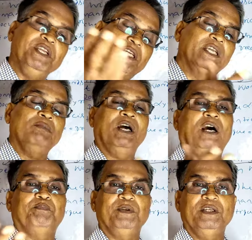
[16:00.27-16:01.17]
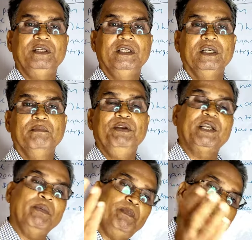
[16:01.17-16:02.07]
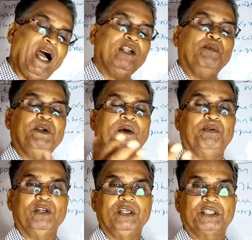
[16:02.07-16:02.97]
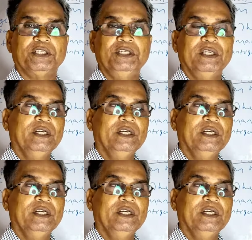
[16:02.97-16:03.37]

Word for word: became happy, became a part of daffodils.